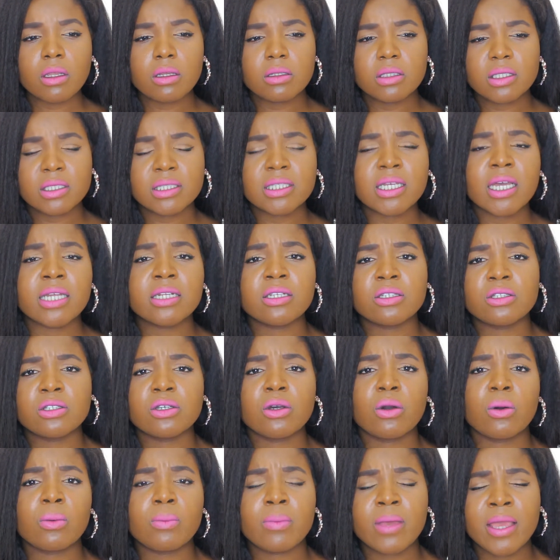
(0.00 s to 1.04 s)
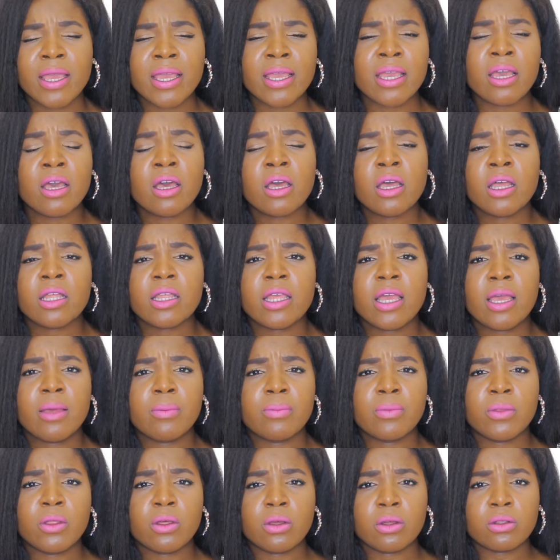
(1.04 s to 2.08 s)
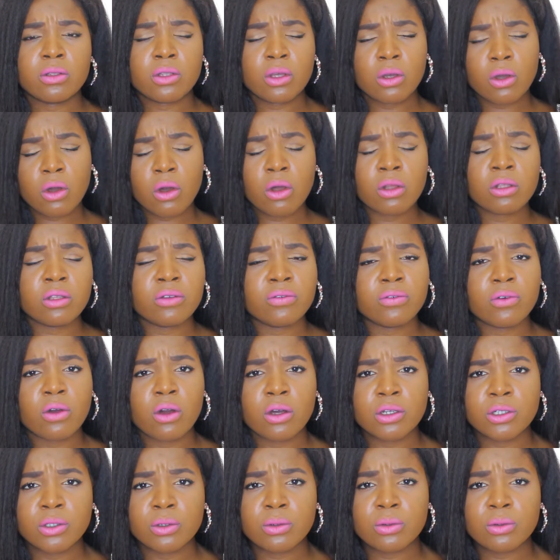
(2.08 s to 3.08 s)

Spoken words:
decided to obey the call of God,